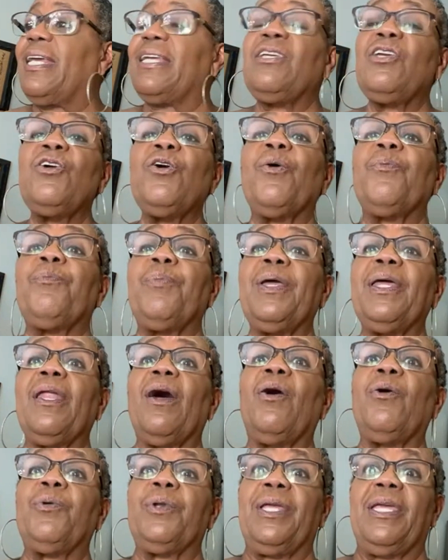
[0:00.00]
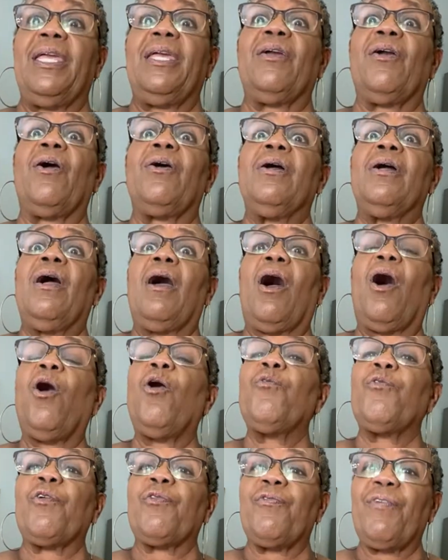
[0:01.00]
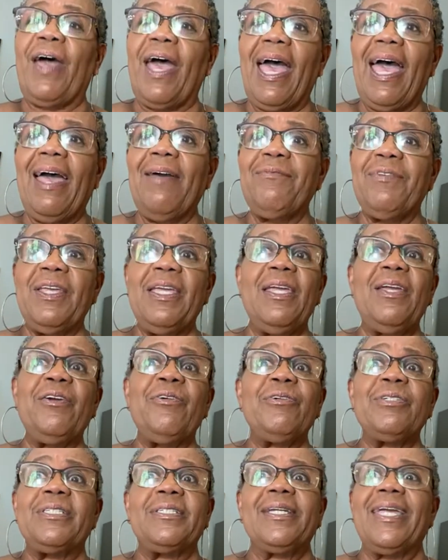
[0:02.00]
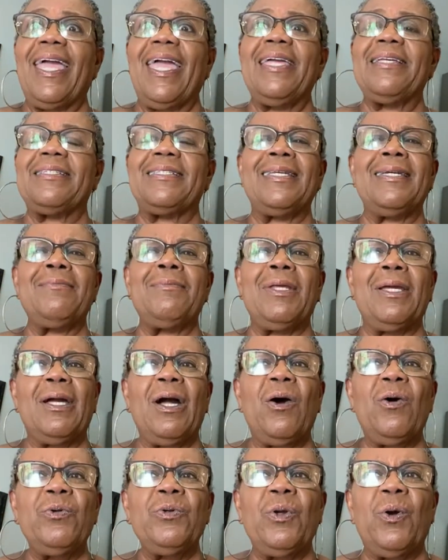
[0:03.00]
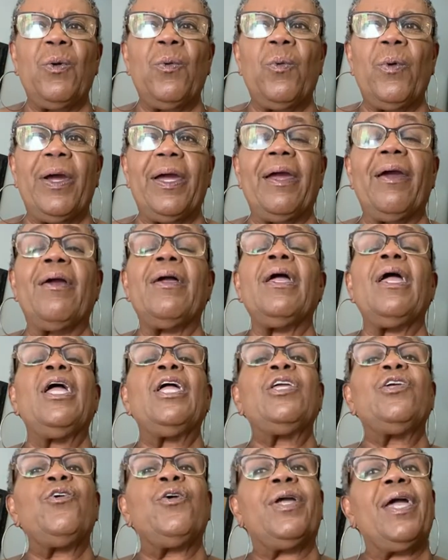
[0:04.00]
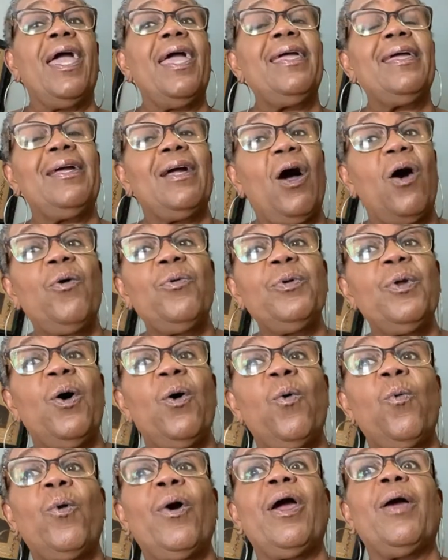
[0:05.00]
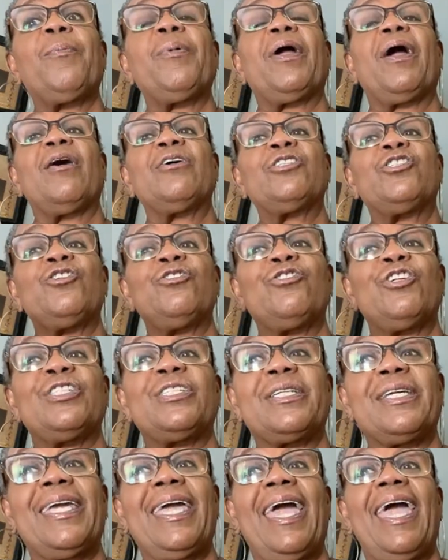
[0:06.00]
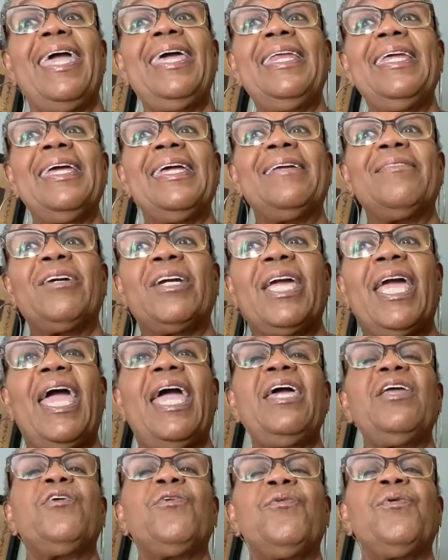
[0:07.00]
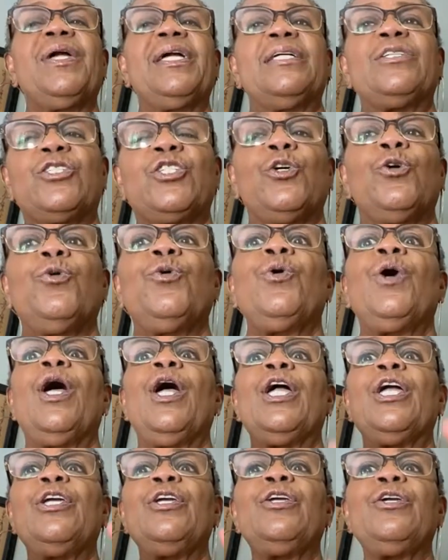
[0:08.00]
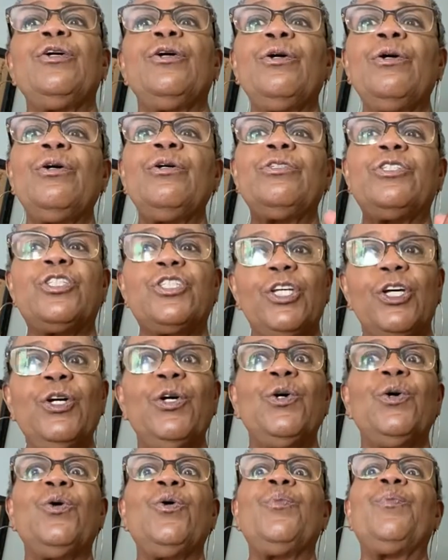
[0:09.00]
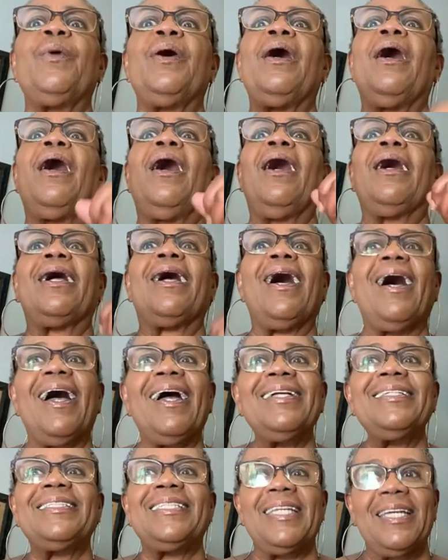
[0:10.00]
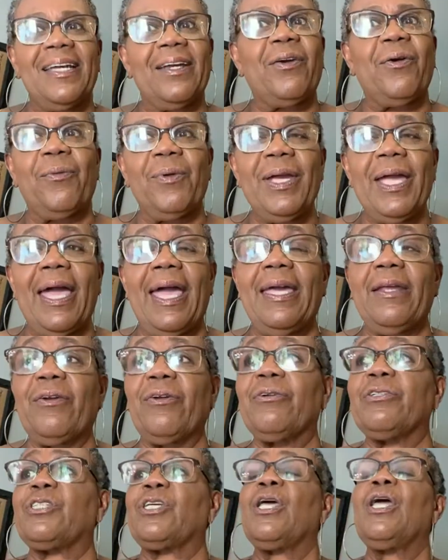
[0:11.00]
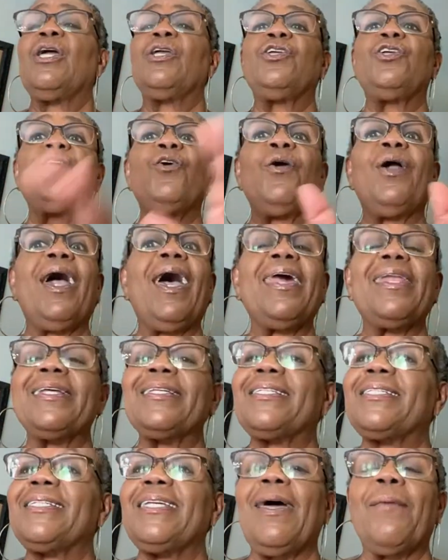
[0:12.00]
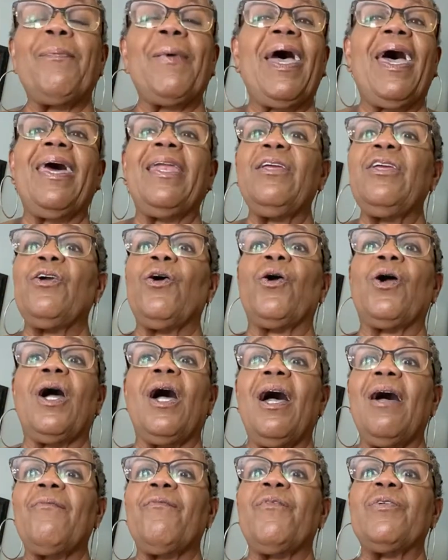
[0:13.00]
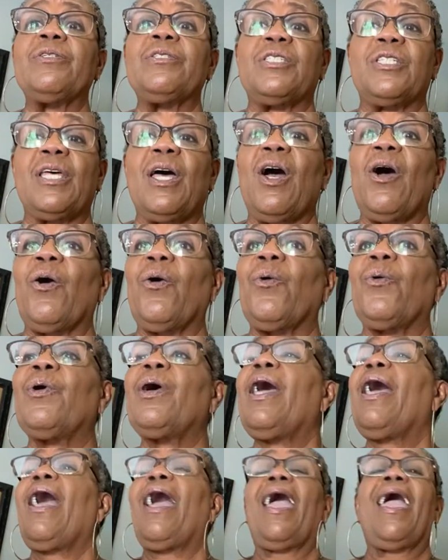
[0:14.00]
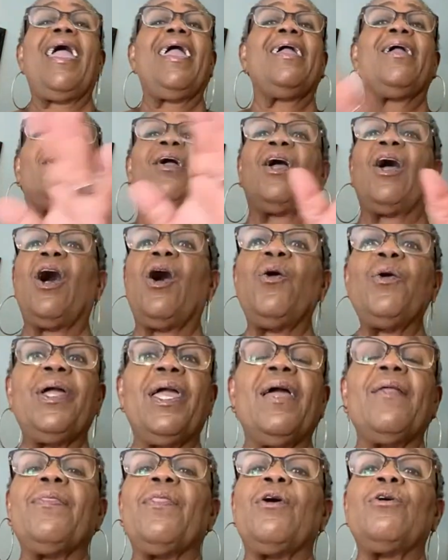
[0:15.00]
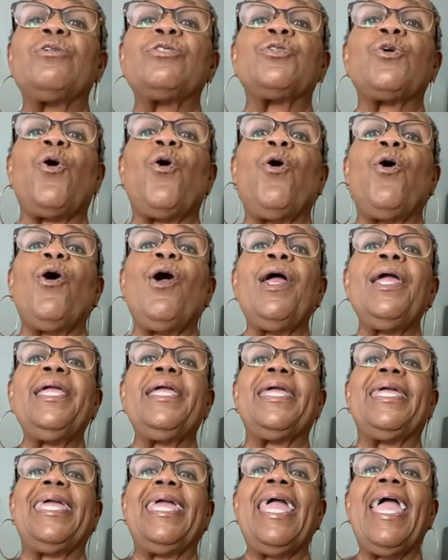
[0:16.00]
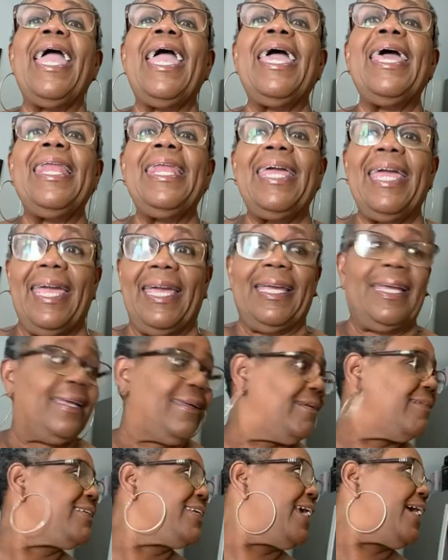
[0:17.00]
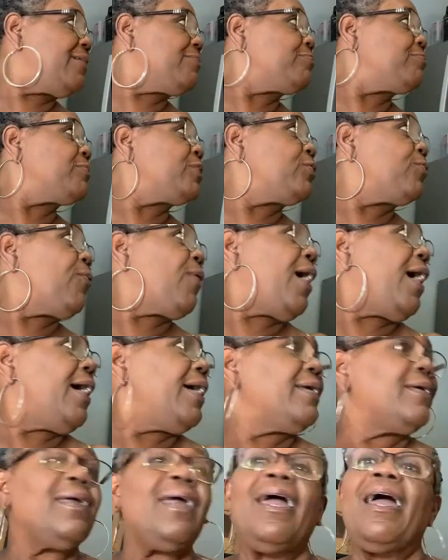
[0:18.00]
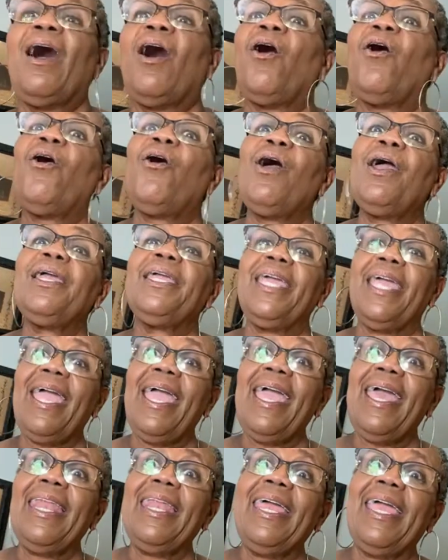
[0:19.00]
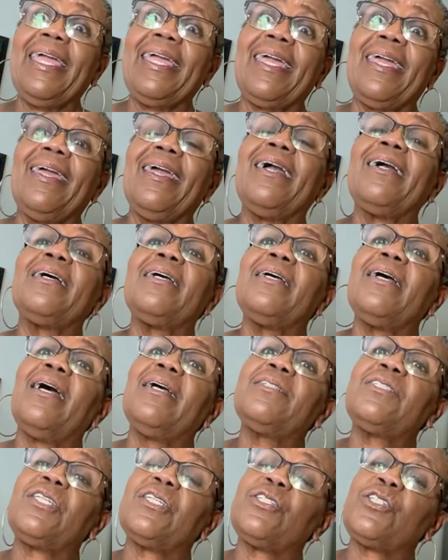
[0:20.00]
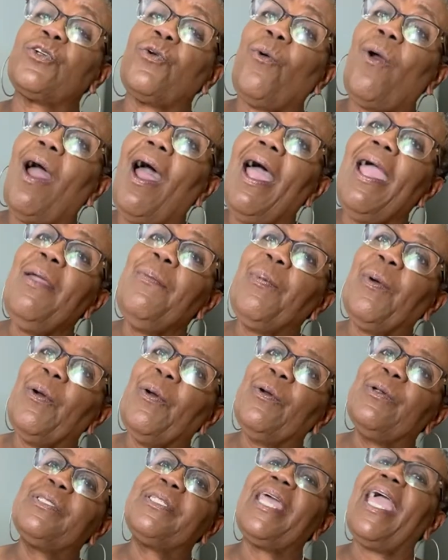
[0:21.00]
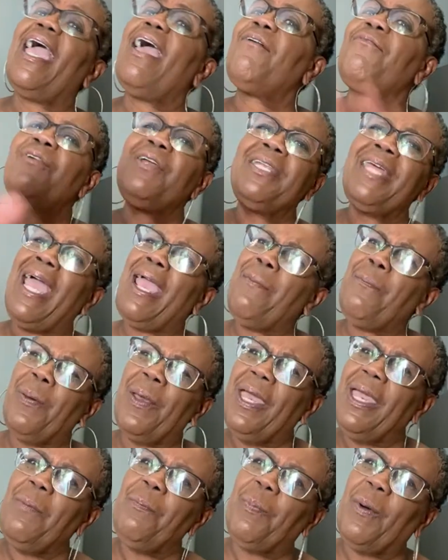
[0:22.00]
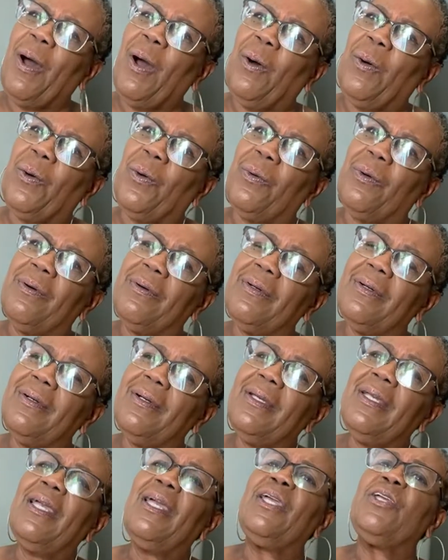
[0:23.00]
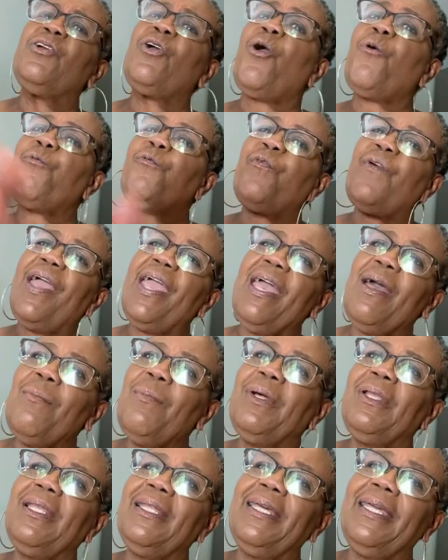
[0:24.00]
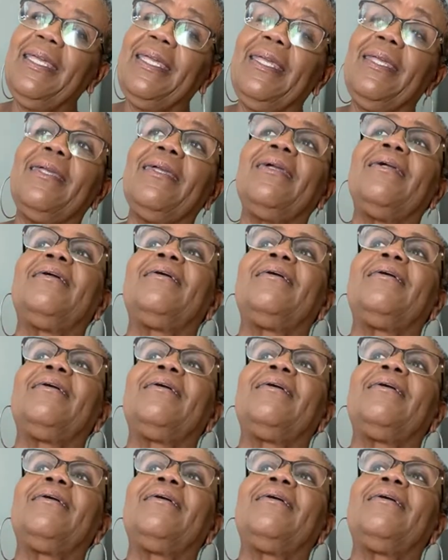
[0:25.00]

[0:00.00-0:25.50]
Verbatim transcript: and you have been on here over five years and can't seem to go nowhere. You can't go nowhere because you're just catering, catering to YouTube content creators. You got to step out of your comfort zone and go get those organic, yep, you're right, organic subscribers, everyday people, your family.